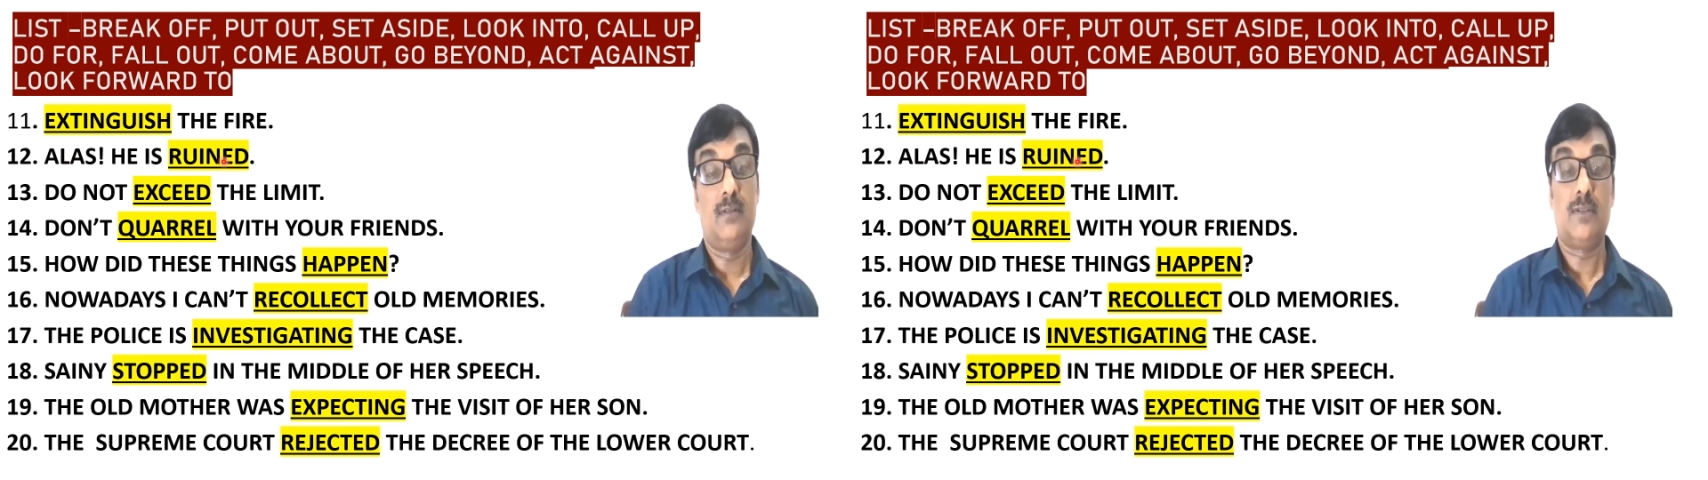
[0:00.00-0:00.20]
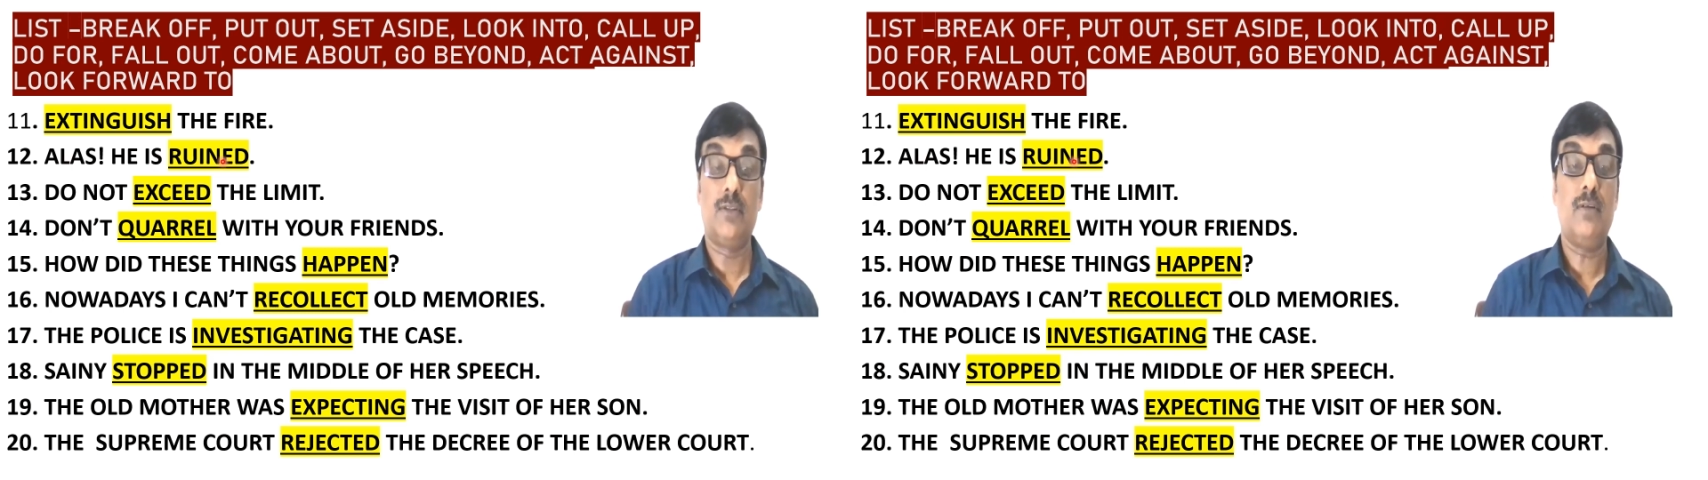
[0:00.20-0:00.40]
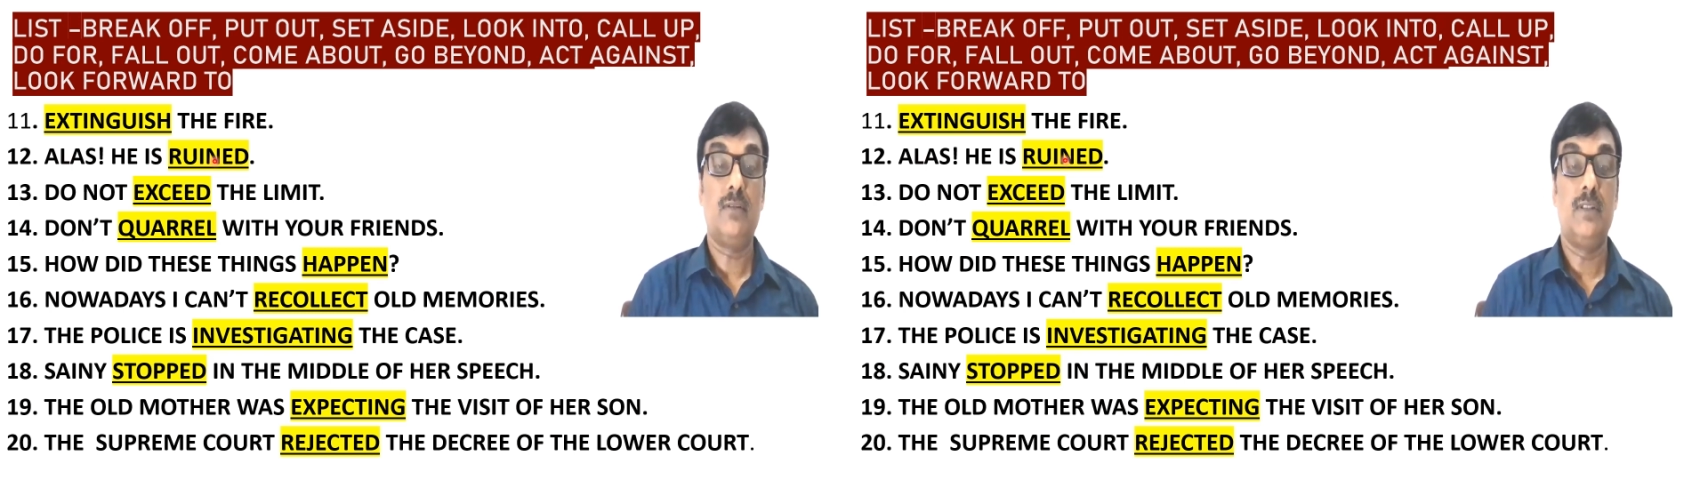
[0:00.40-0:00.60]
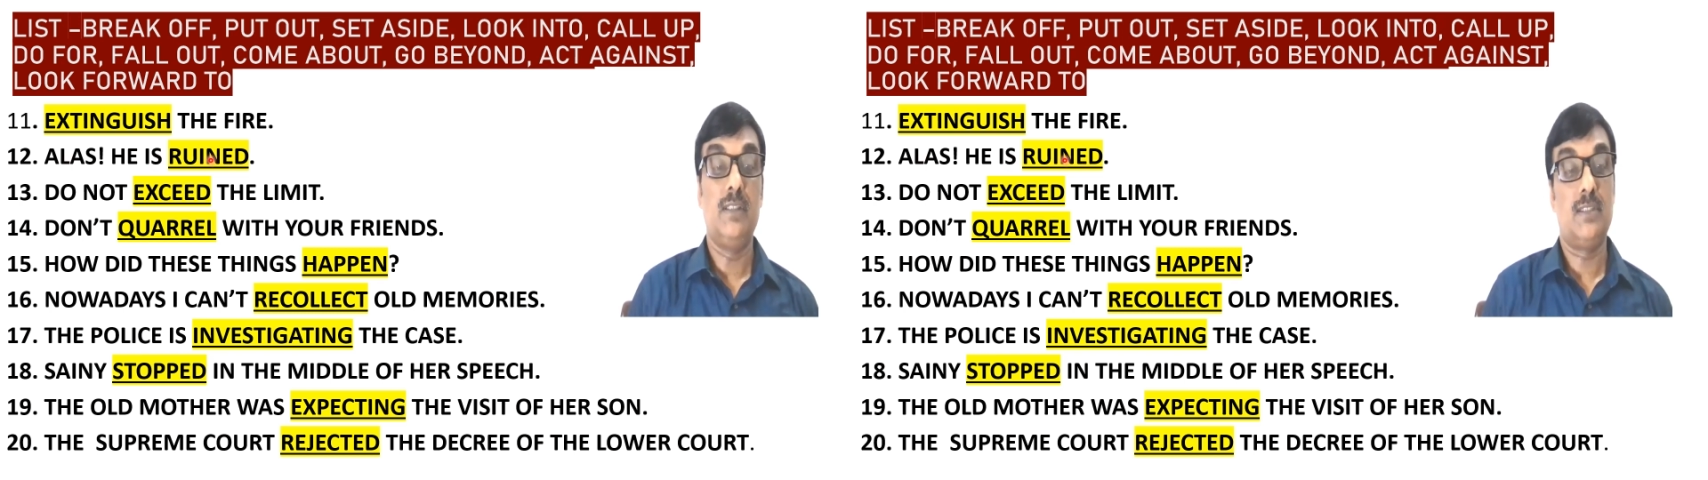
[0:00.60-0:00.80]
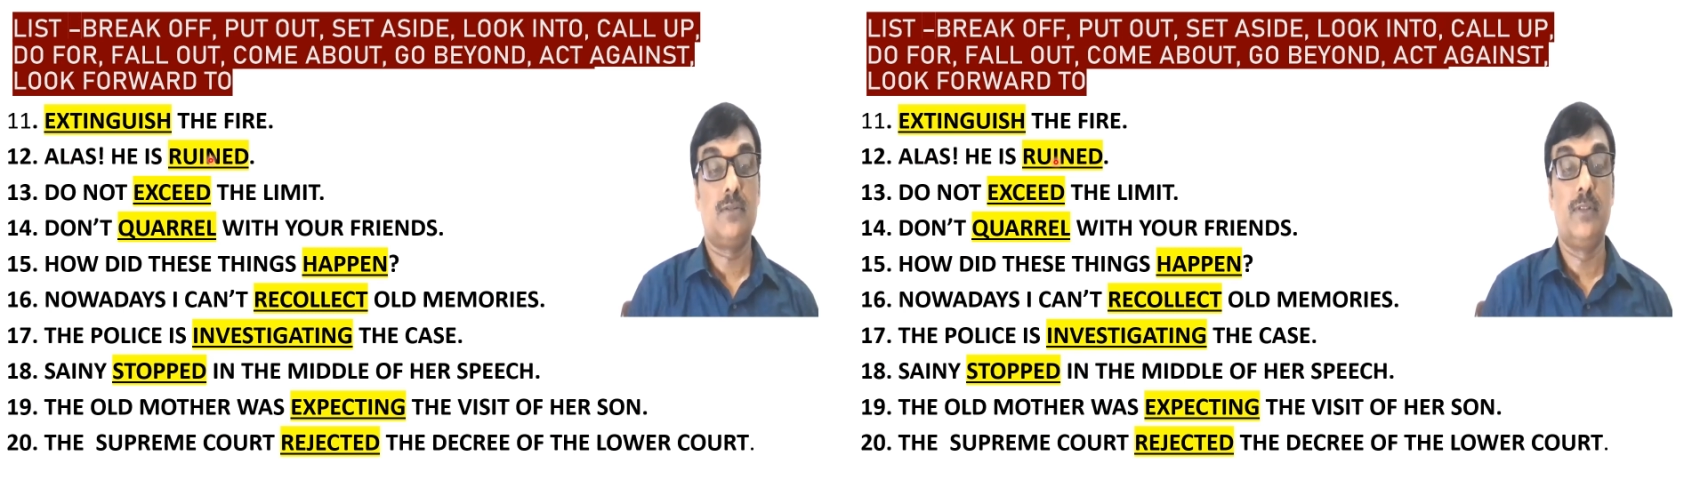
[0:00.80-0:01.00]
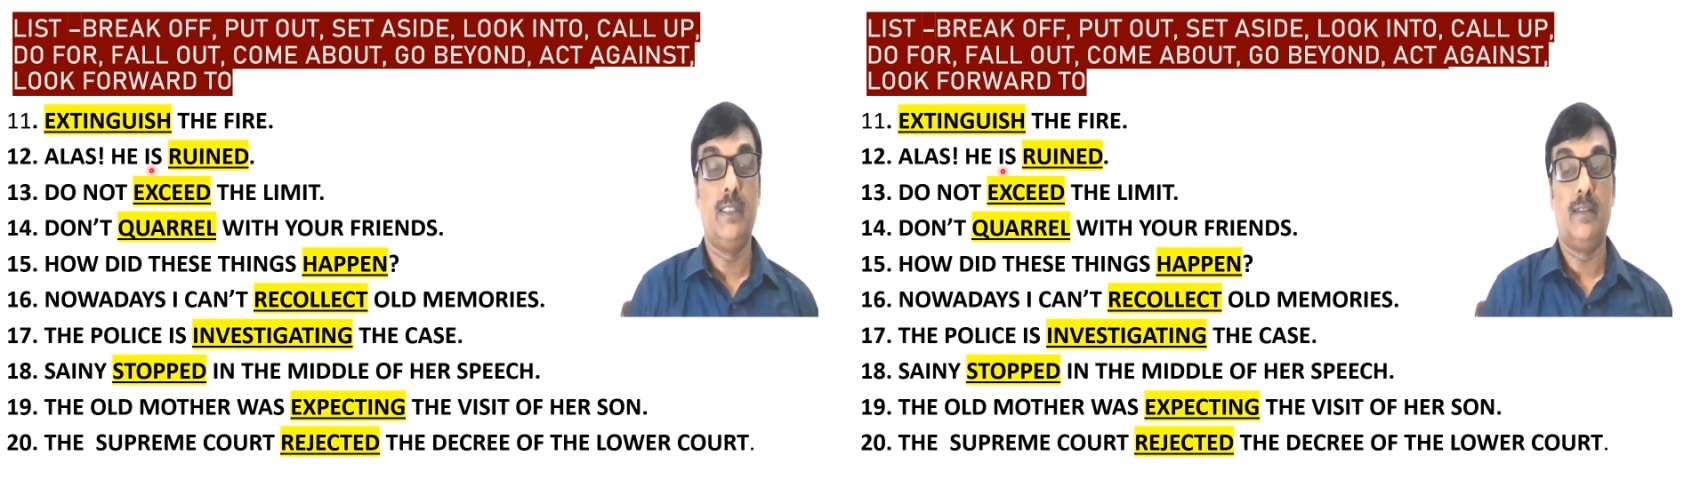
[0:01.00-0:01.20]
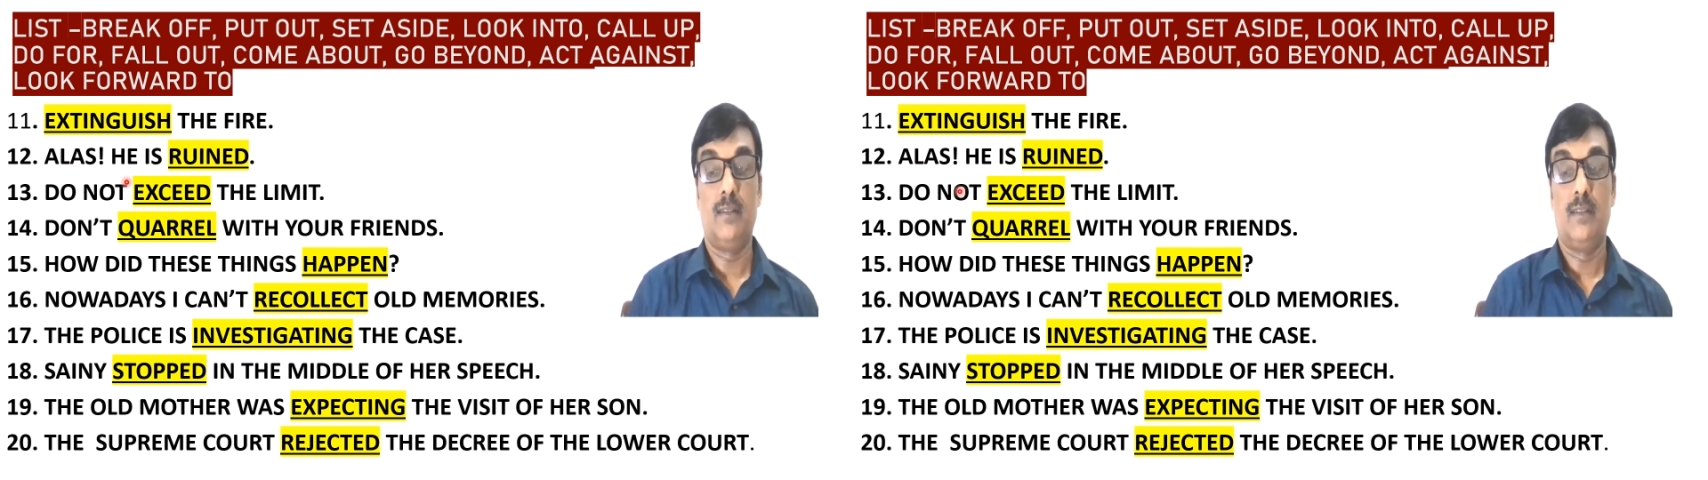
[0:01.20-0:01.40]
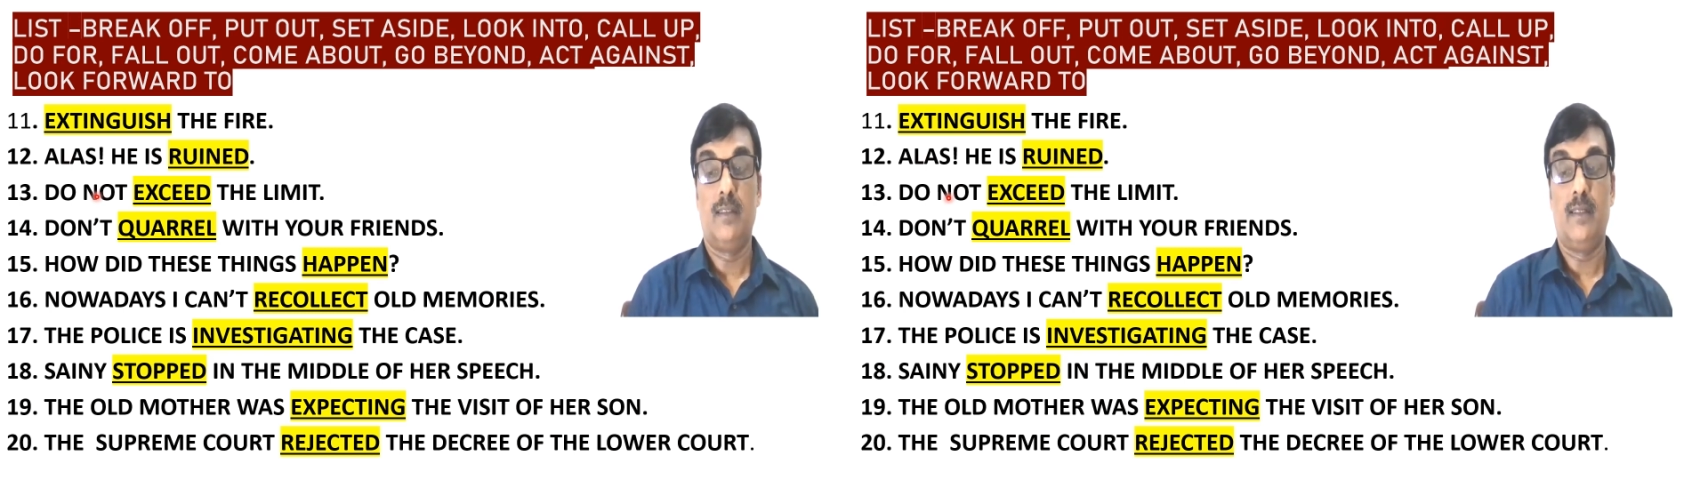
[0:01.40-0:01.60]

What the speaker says: So he is ruined.